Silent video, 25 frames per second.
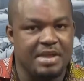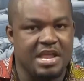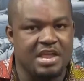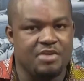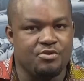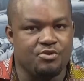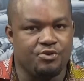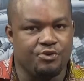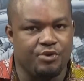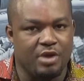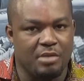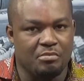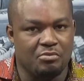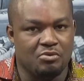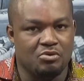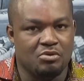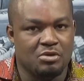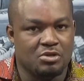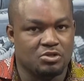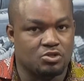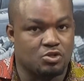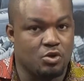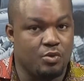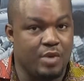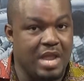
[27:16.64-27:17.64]
A
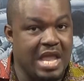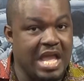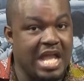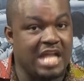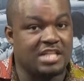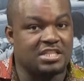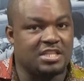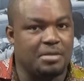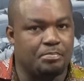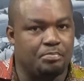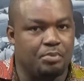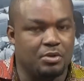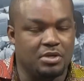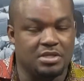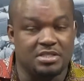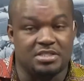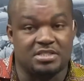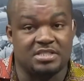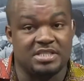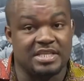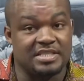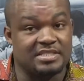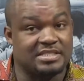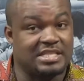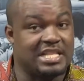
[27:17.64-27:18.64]
baby, so we add the
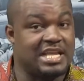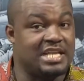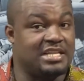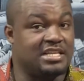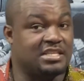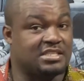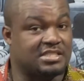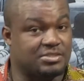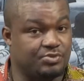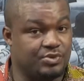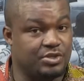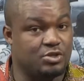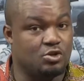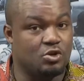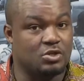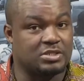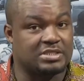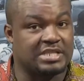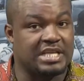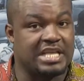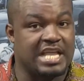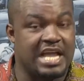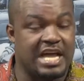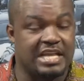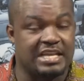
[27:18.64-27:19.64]
police things like this. We
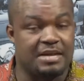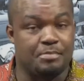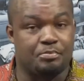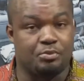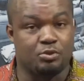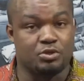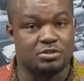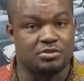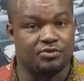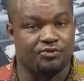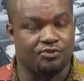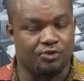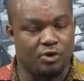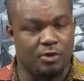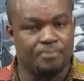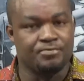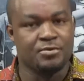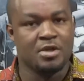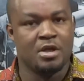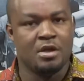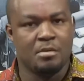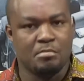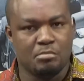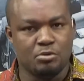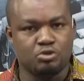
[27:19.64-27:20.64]
know say, yeah, not posts
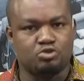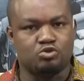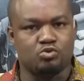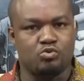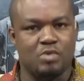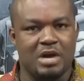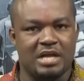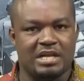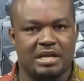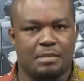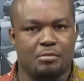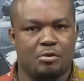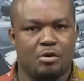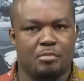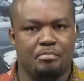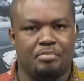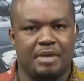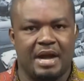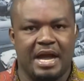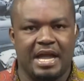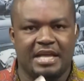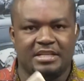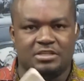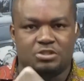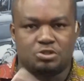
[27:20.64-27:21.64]
for Mutuana
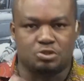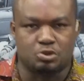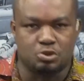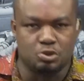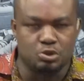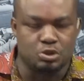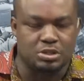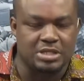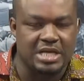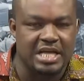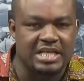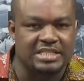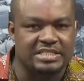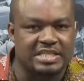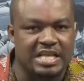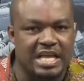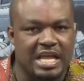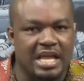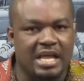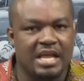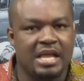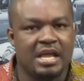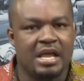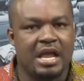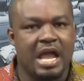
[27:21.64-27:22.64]
Mompa, and it's good. I
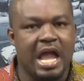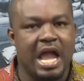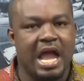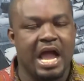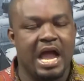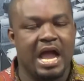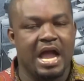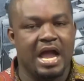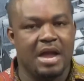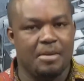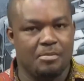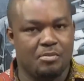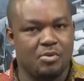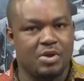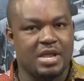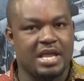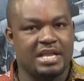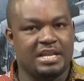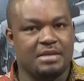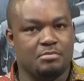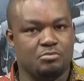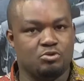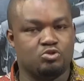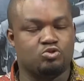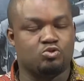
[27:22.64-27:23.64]
say.
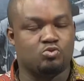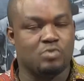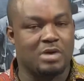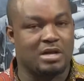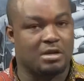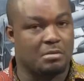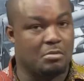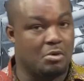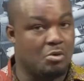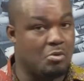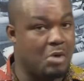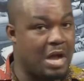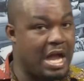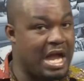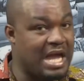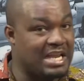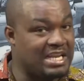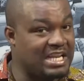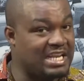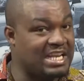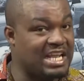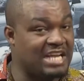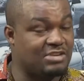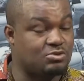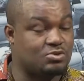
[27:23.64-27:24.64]
Moya de mutu one among
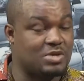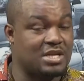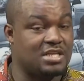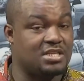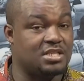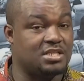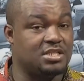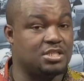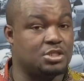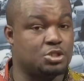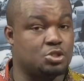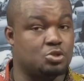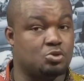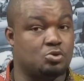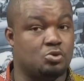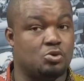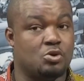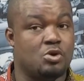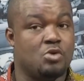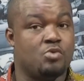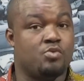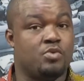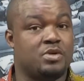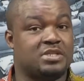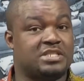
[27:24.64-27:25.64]
another trending
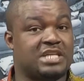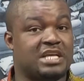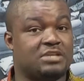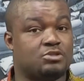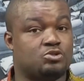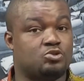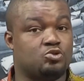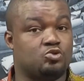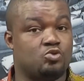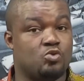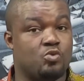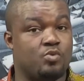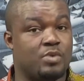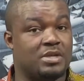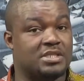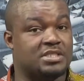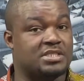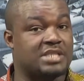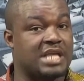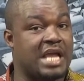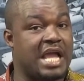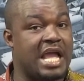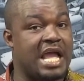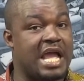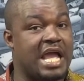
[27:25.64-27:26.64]
issue, what has to do
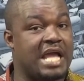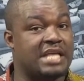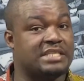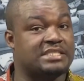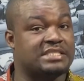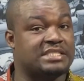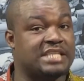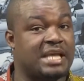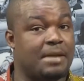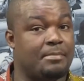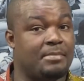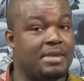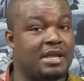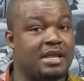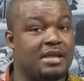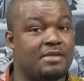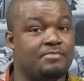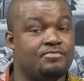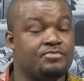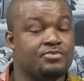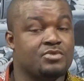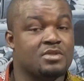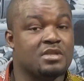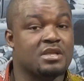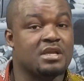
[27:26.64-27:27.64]
with
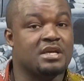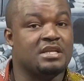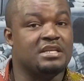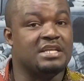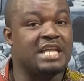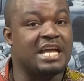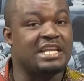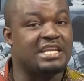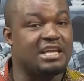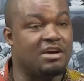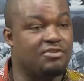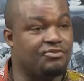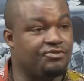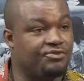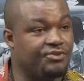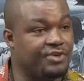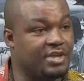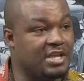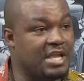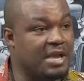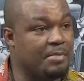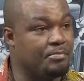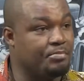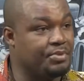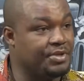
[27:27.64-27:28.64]
Same Nadam
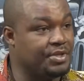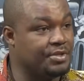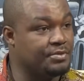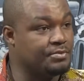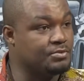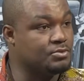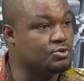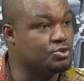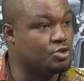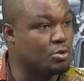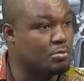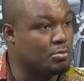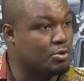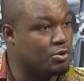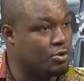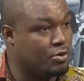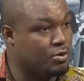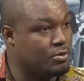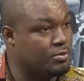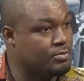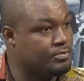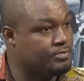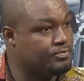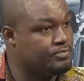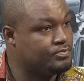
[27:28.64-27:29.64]
Free MP
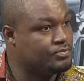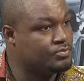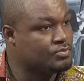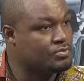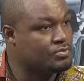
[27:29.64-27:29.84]
Jomoro.